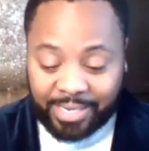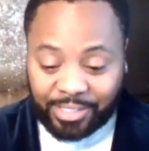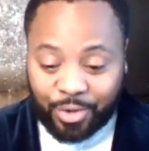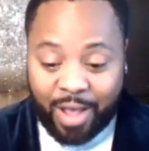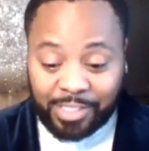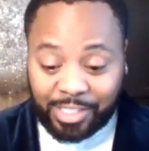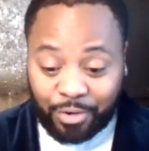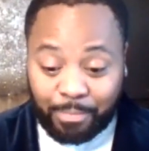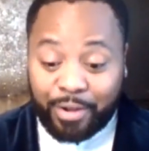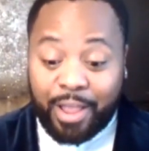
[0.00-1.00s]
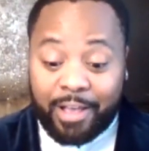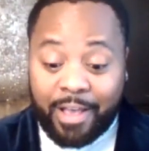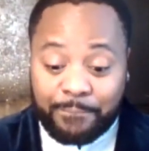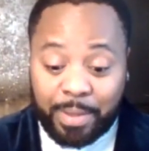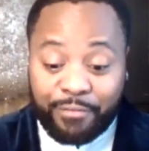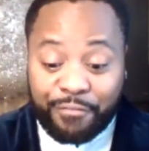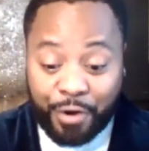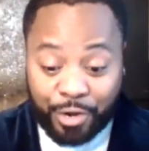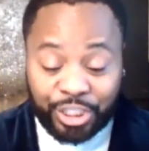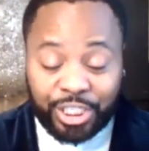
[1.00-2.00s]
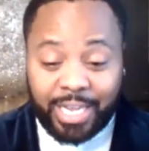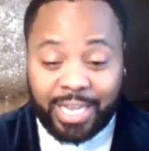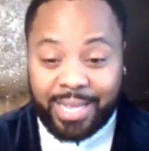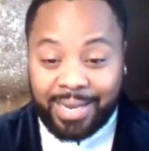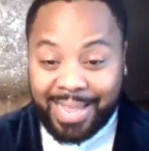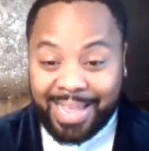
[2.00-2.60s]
And so I've still have been furnishing it